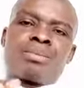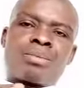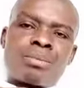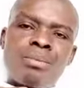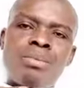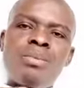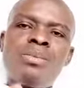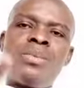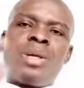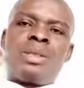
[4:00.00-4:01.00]
Therefore,
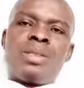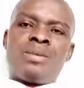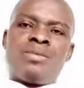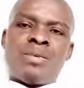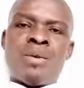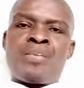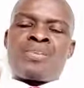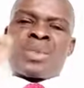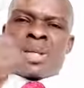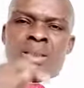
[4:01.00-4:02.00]
a
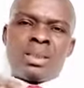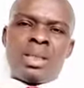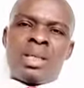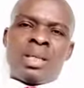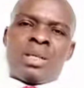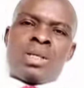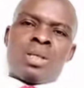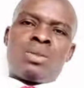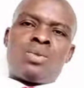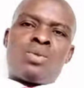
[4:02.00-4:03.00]
cuboid
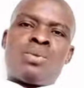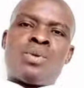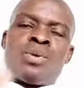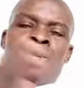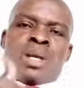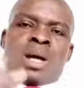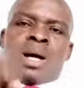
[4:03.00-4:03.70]
has similar